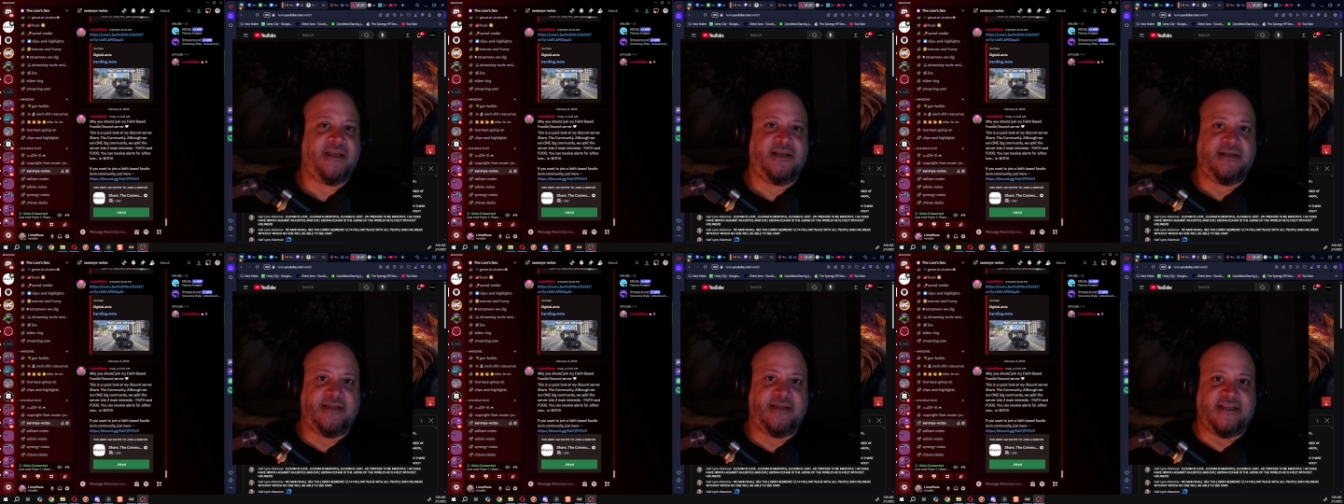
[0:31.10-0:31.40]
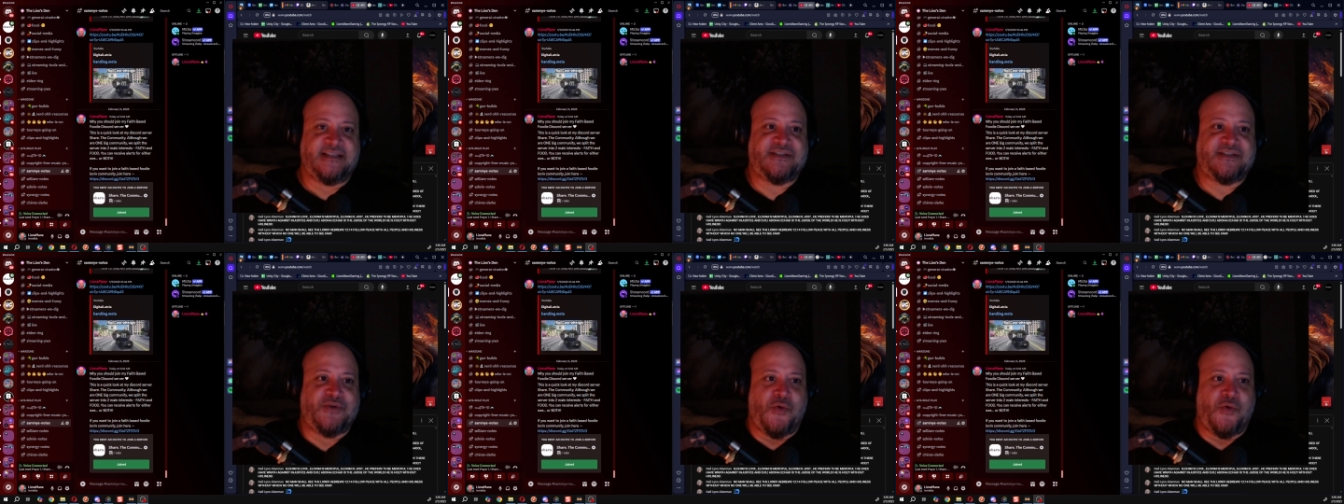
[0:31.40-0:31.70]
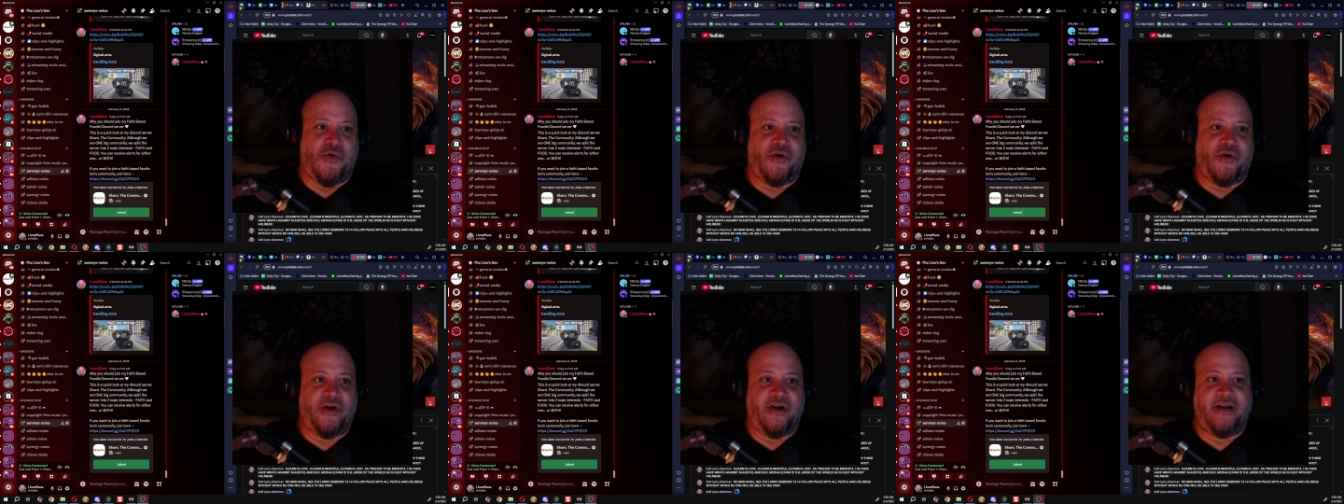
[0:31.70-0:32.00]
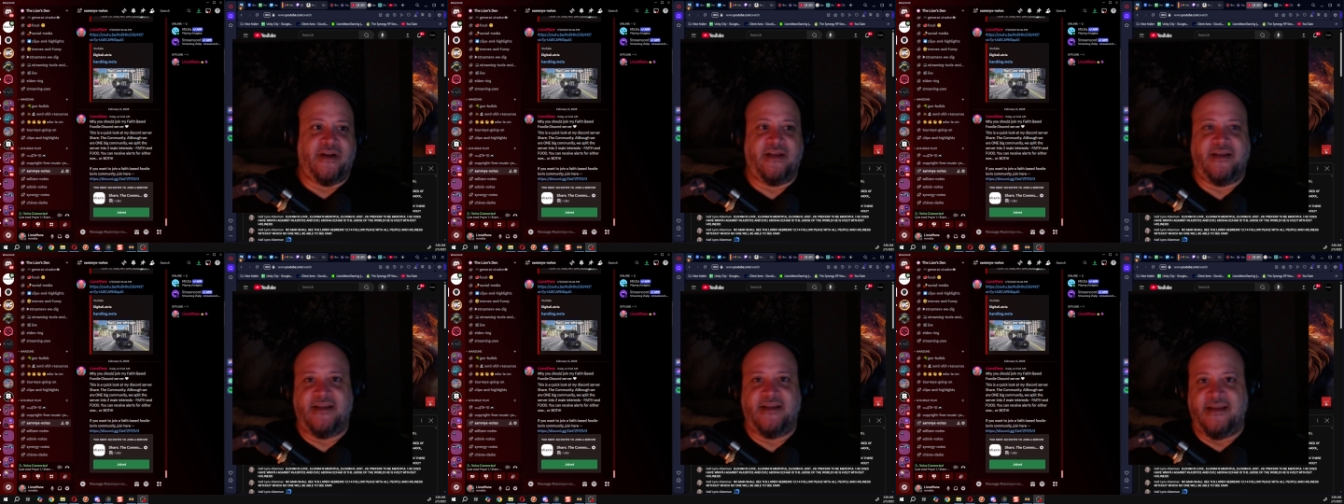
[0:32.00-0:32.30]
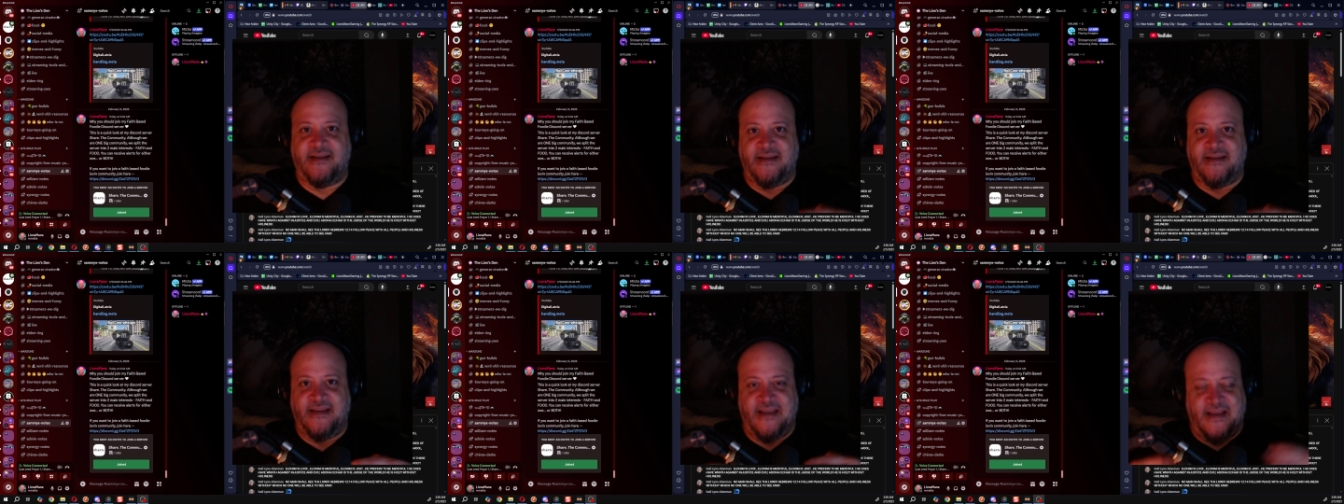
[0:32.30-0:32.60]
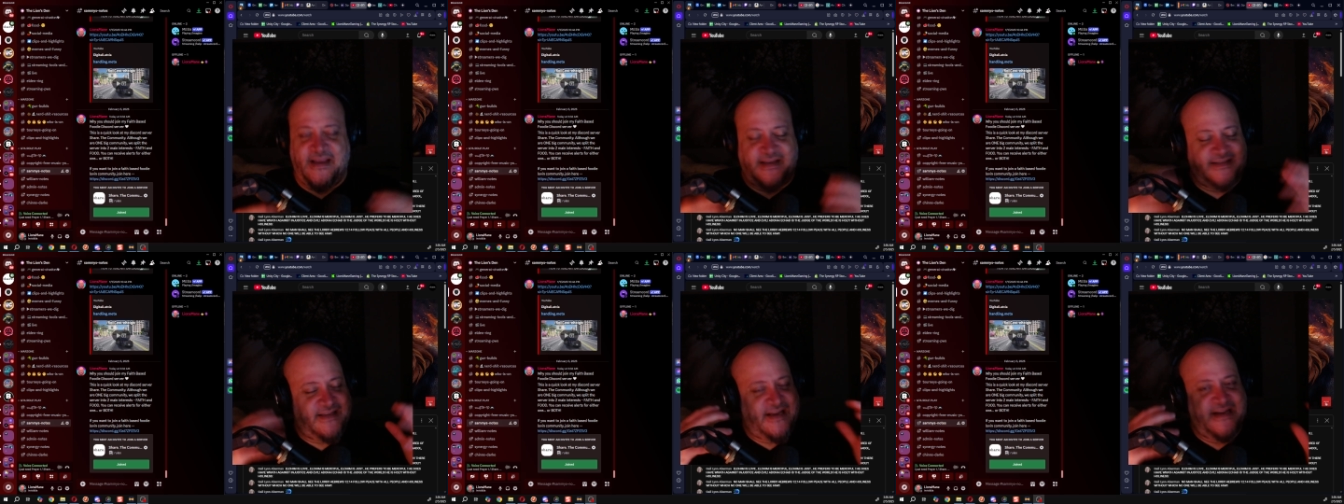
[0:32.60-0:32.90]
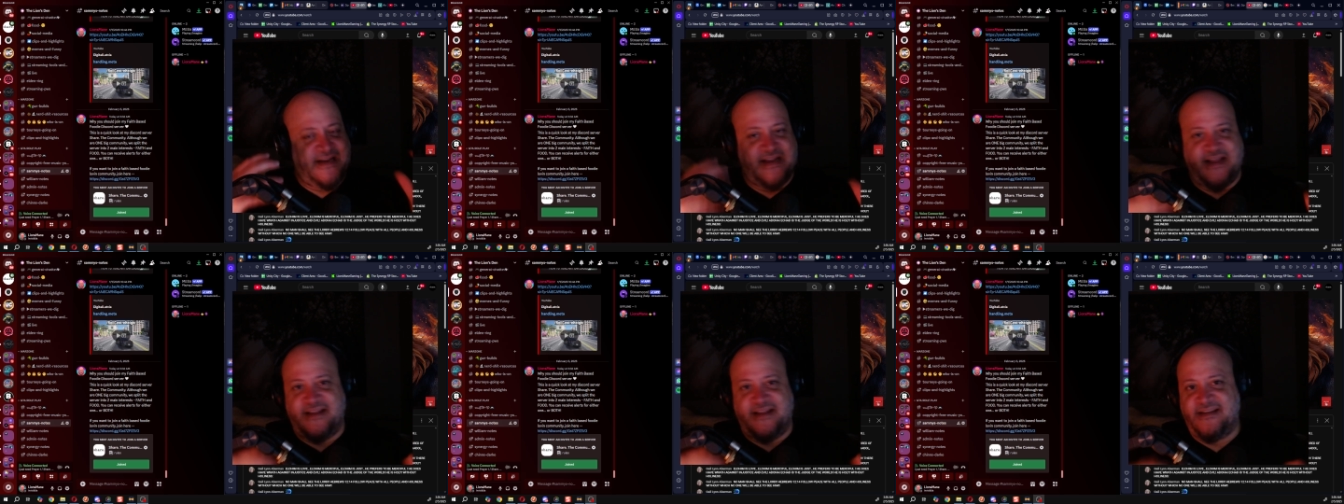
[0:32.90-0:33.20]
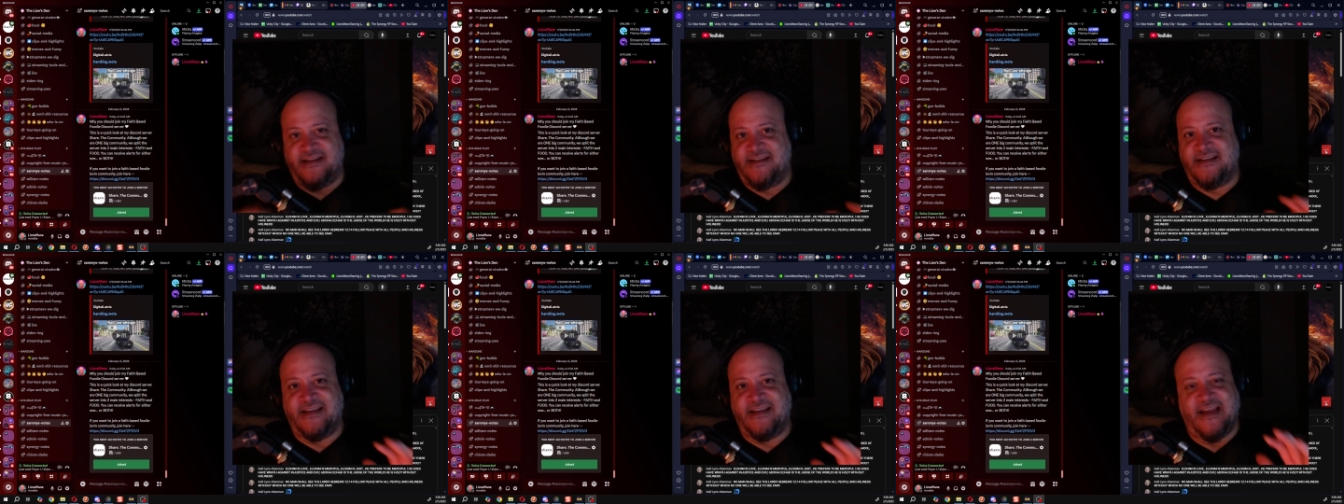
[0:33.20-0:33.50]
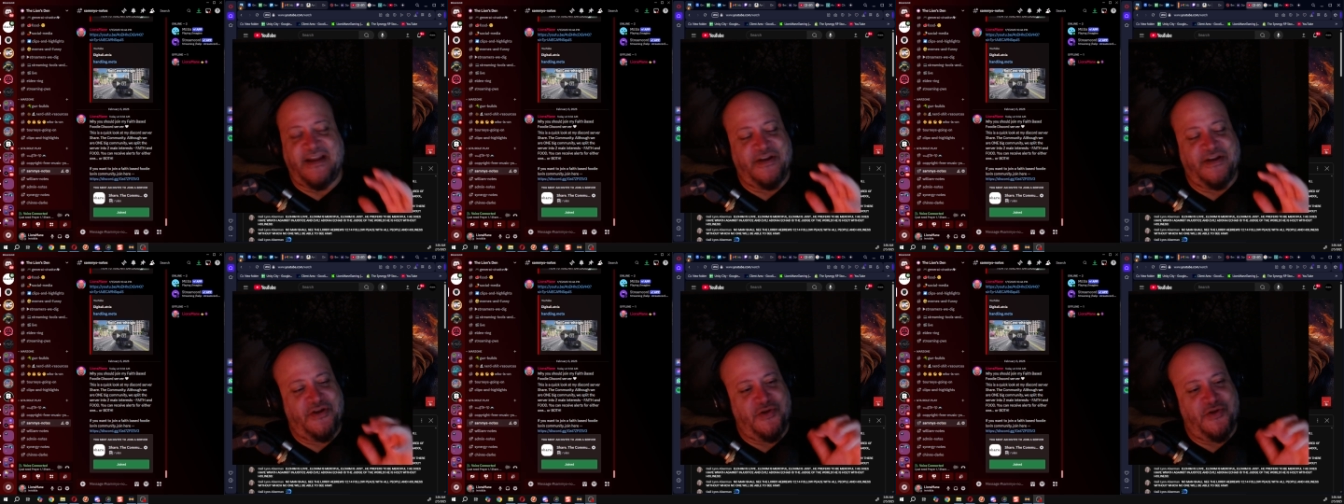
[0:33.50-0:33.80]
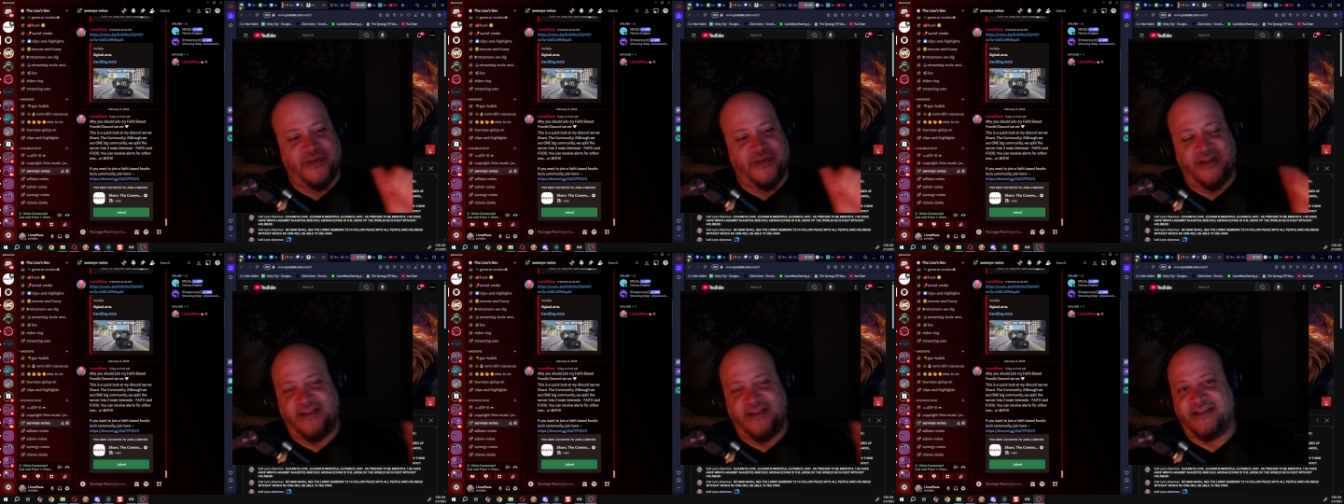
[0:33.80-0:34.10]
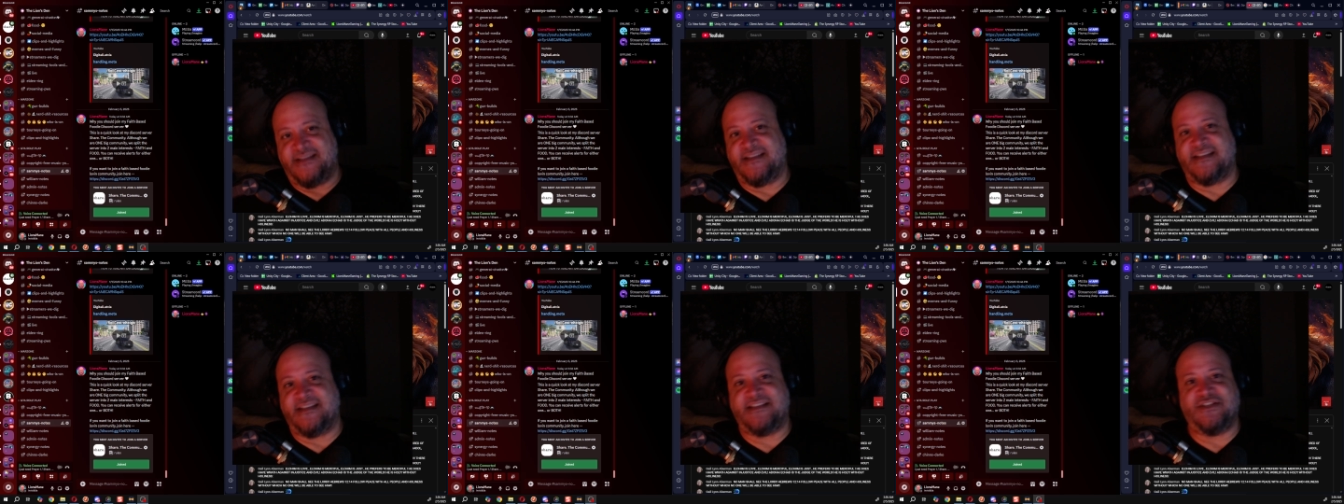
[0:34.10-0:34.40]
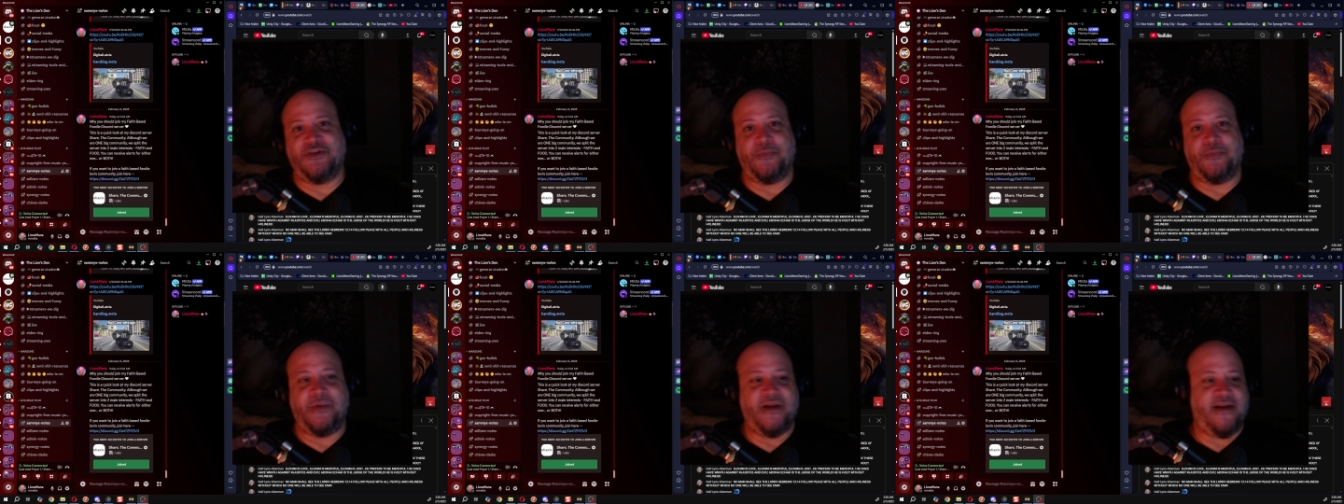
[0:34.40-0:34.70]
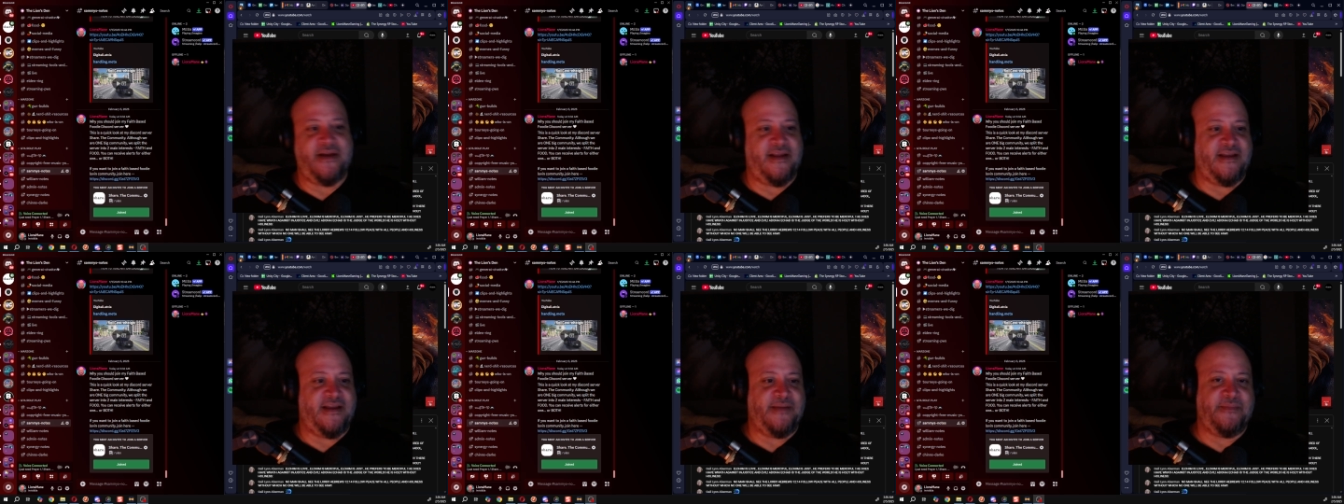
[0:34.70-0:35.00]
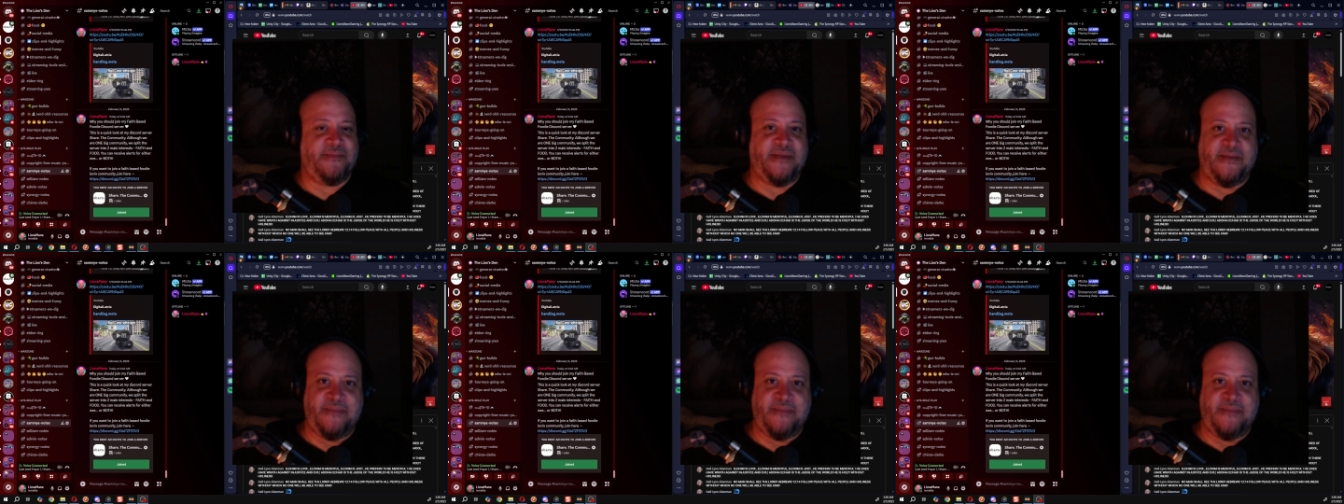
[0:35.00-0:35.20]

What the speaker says: Discord, yes, I know that it's a stupid name.